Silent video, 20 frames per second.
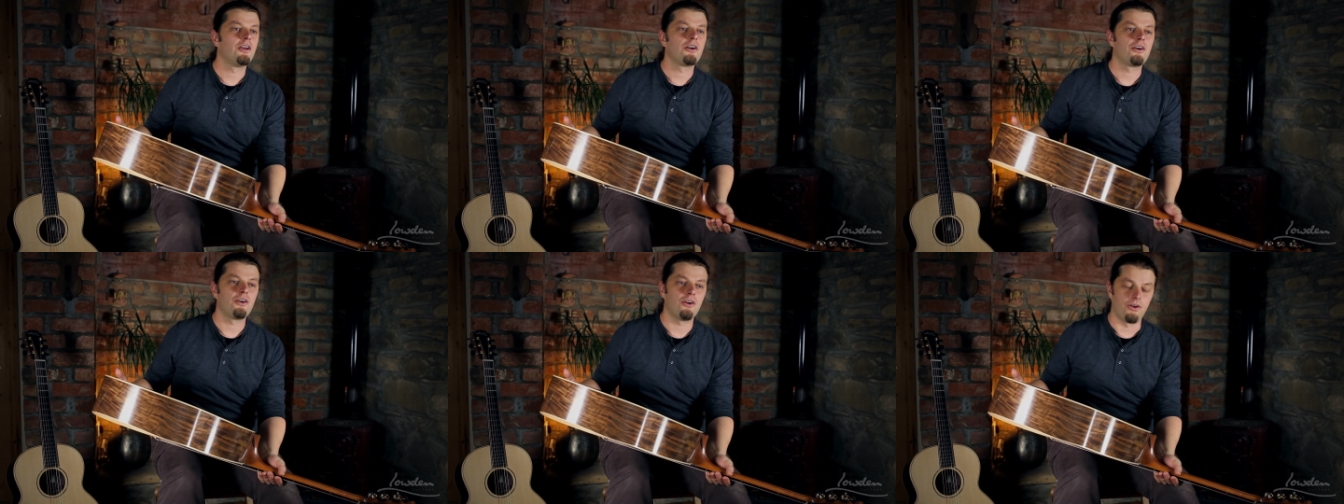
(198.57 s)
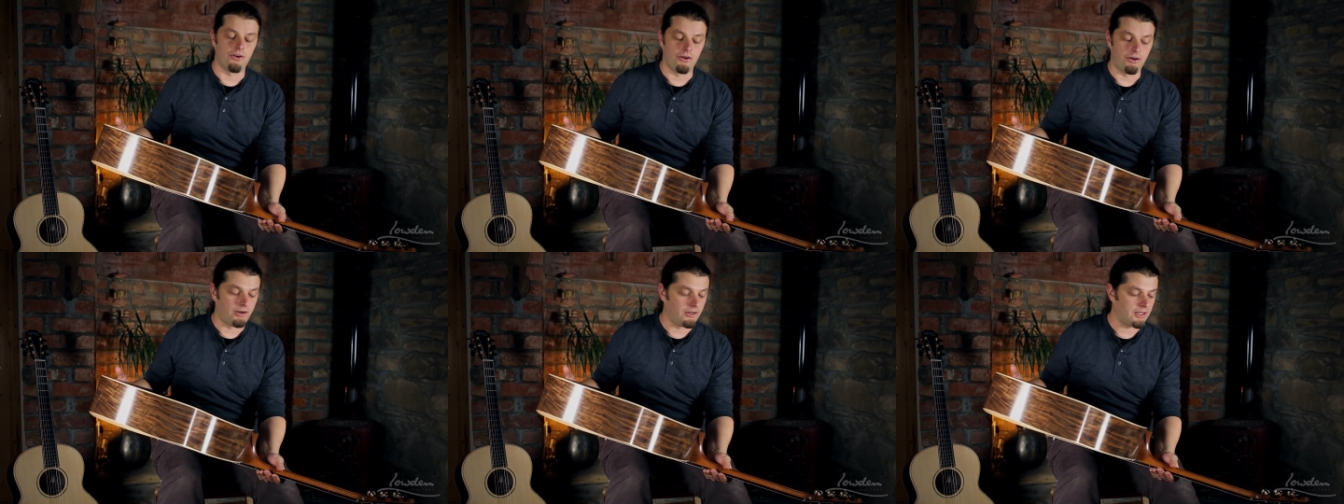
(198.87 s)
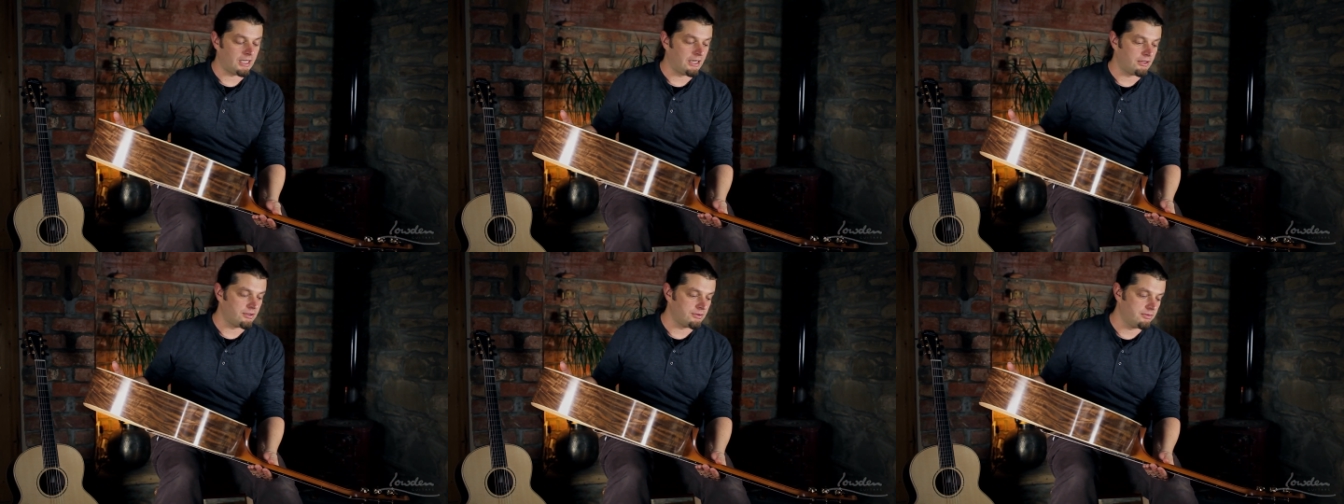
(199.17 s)
go all
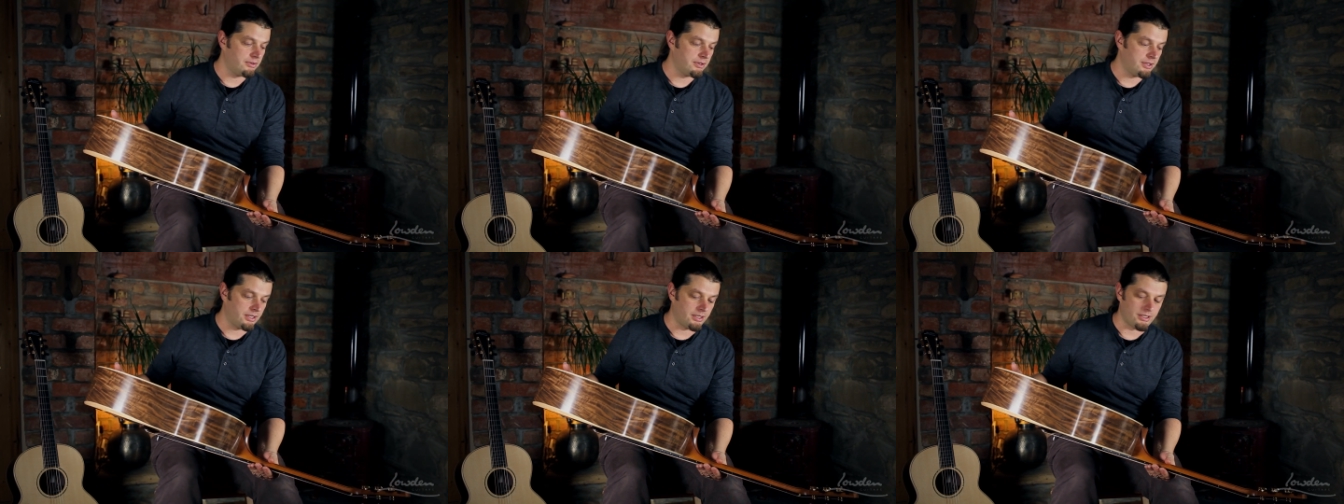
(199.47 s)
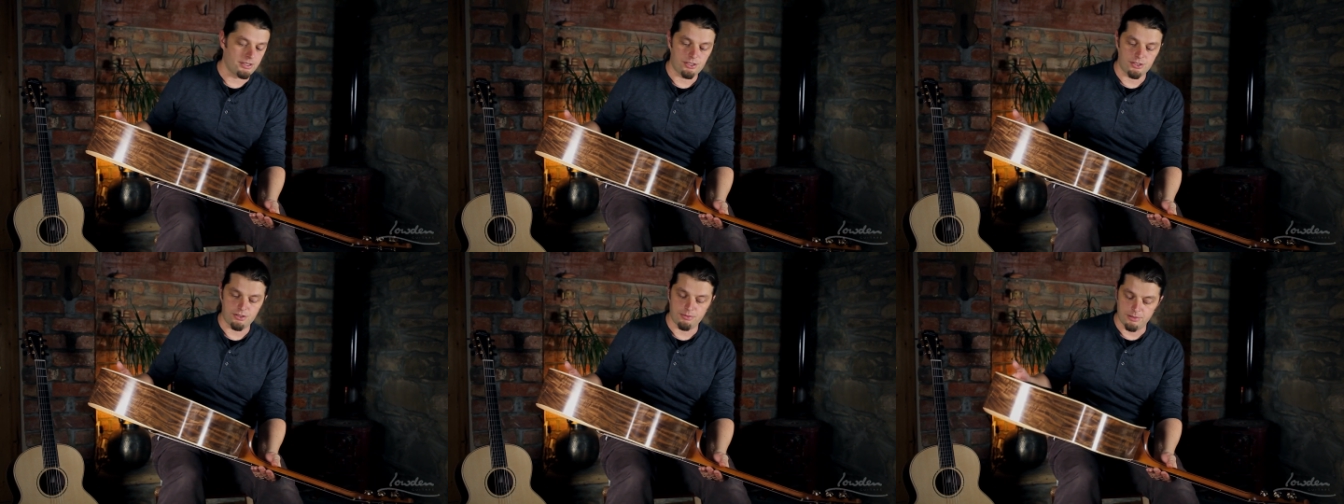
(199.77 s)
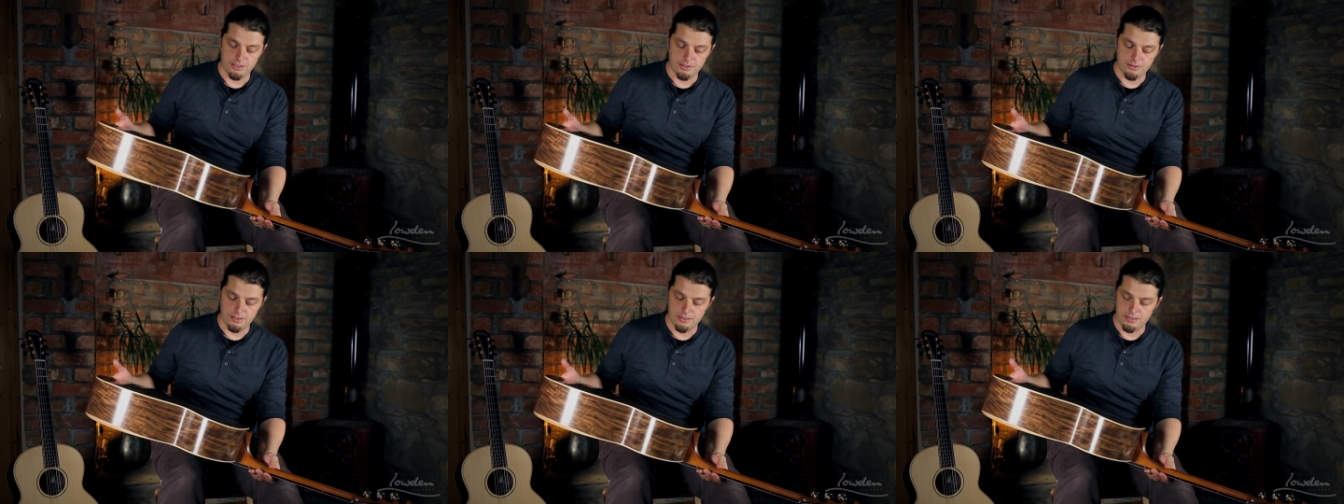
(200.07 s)
out with their
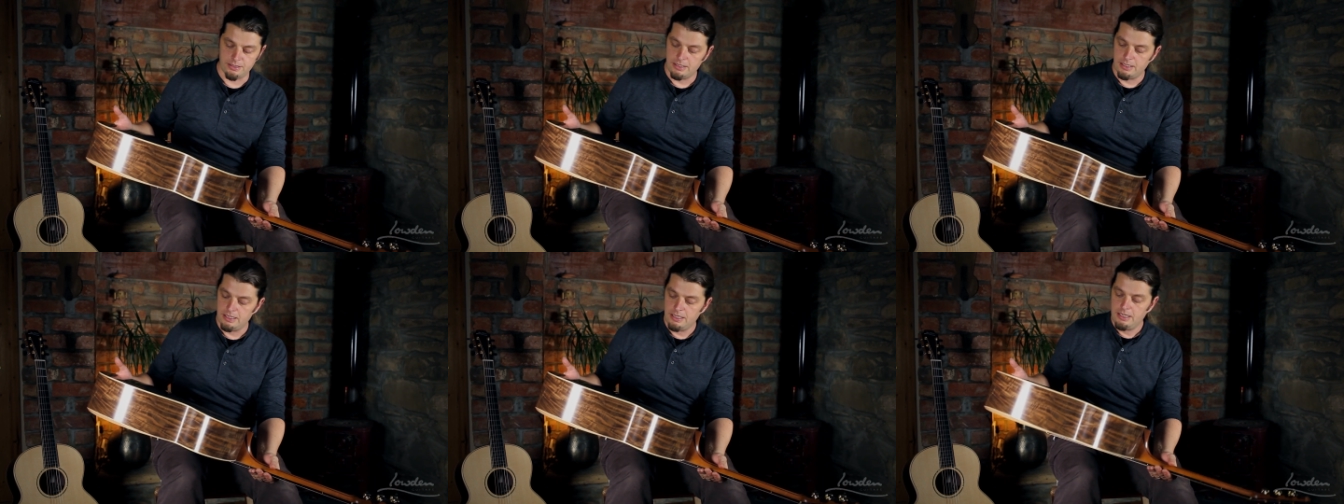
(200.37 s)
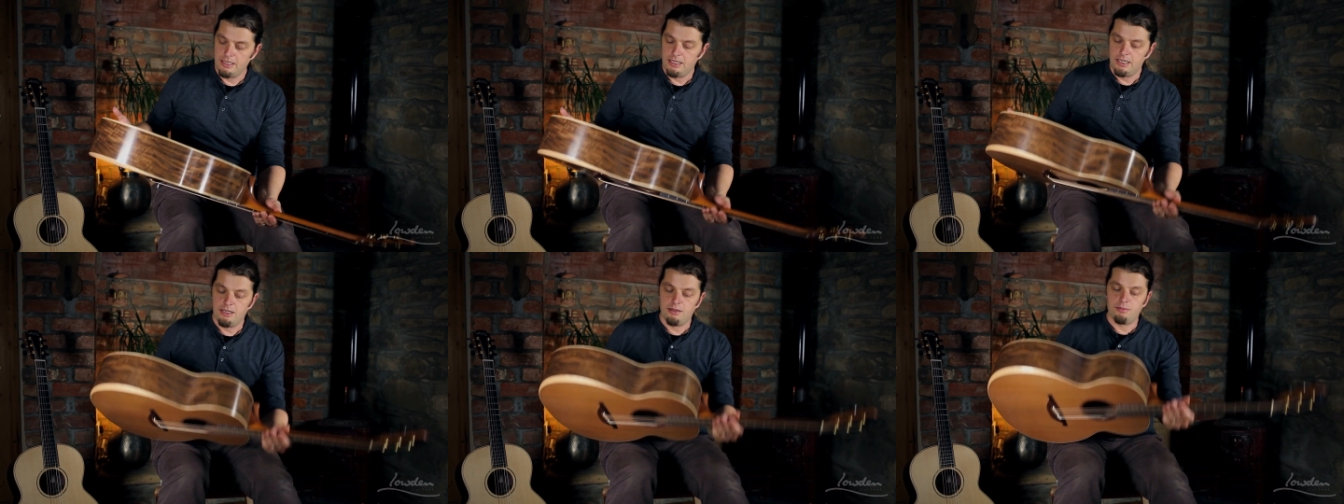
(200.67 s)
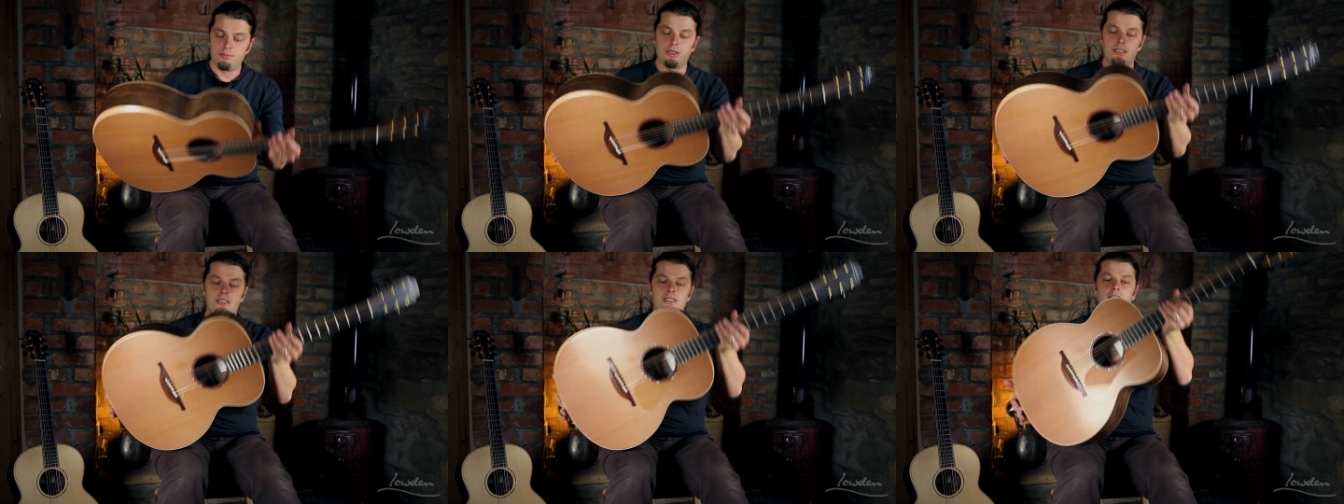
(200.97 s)
instrument, and
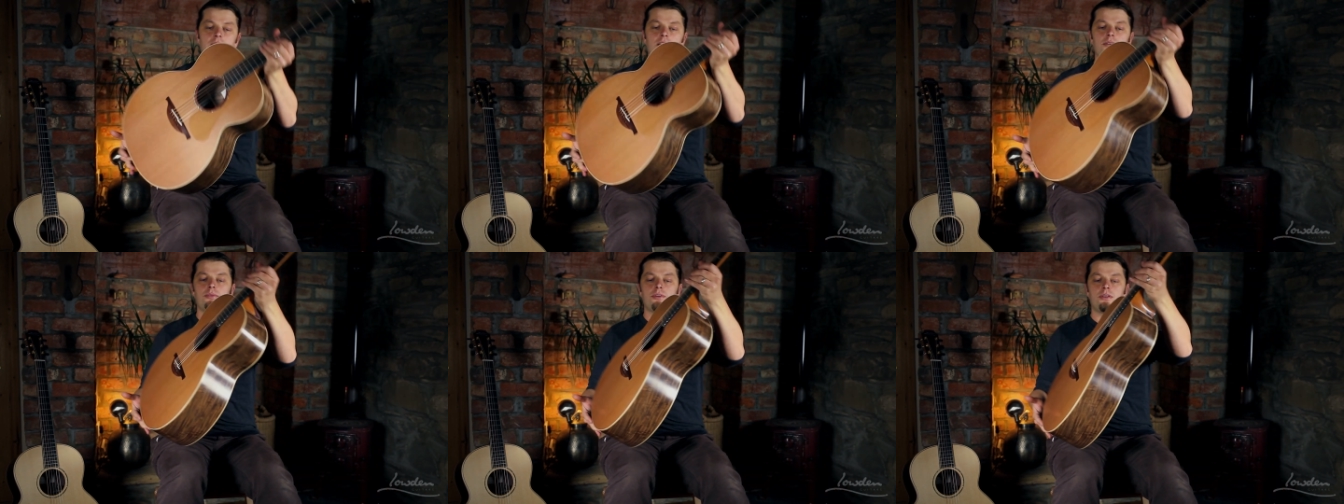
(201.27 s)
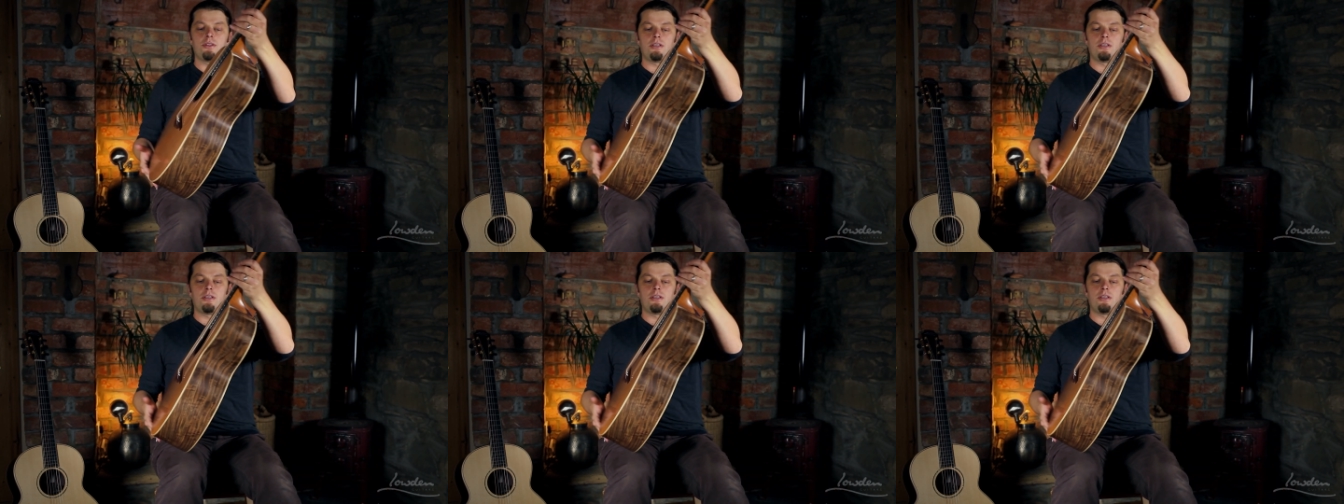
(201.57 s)
basically what